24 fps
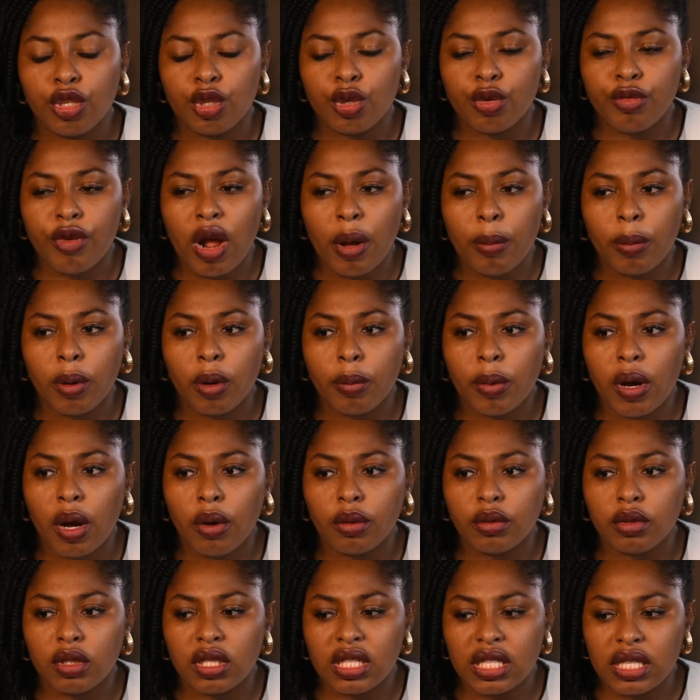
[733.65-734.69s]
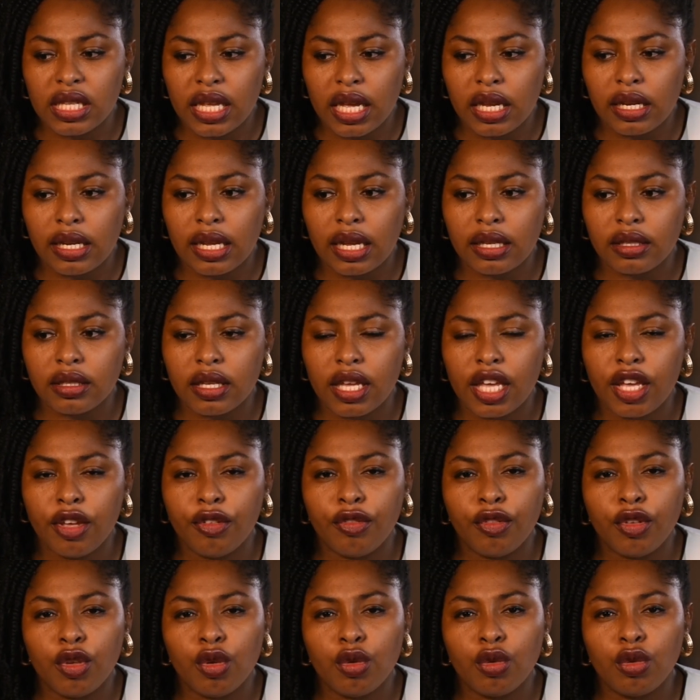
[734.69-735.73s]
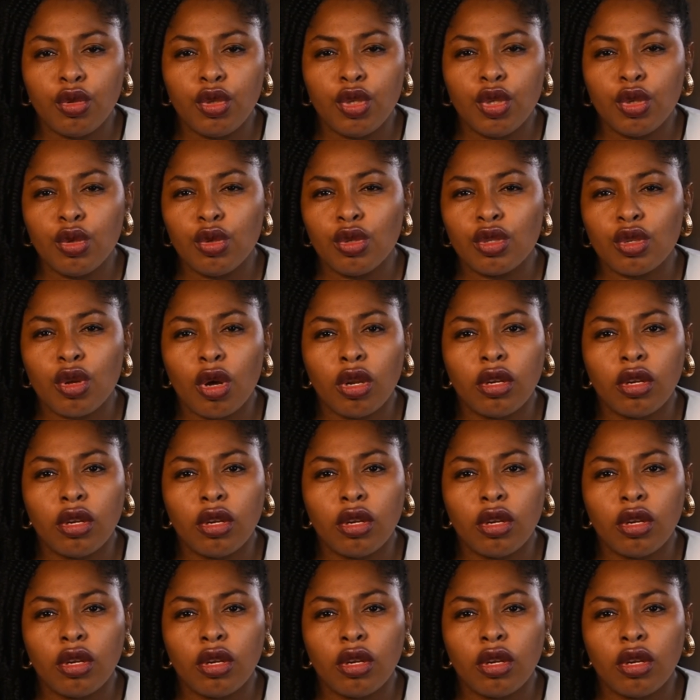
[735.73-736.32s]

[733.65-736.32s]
To wrap up, I would say that if you use